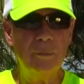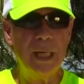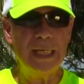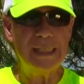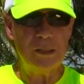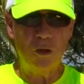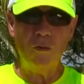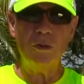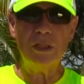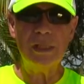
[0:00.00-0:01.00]
My
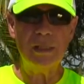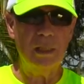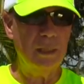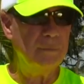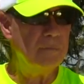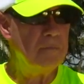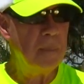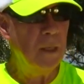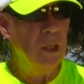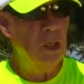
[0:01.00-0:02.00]
oldest son,
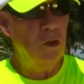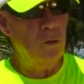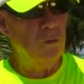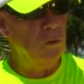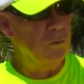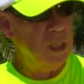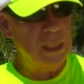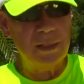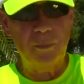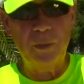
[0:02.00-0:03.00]
who you've
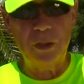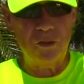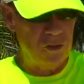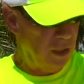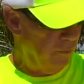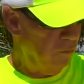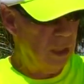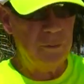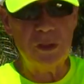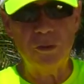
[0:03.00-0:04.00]
seen some pictures of him
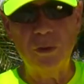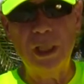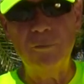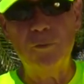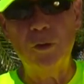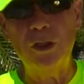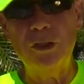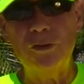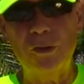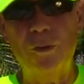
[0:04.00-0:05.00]
when he was 3 and 4
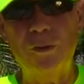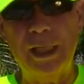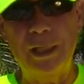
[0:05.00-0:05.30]
years old,